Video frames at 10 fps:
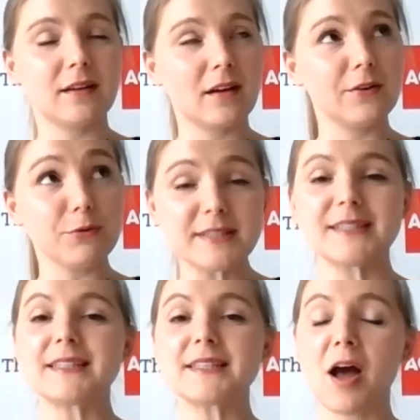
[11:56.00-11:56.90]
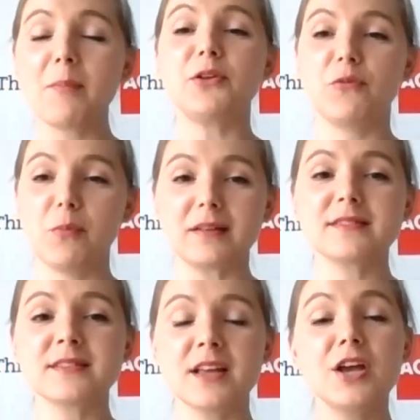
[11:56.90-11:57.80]
Recent couple of
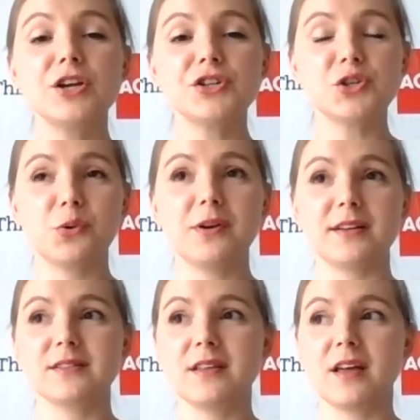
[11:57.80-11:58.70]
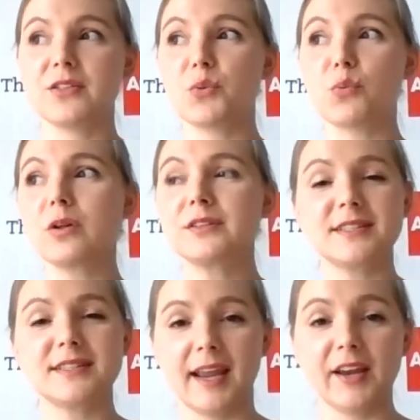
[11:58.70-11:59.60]
months showed us that the world
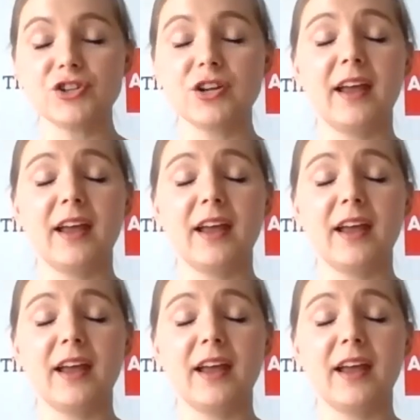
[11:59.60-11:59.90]
is changing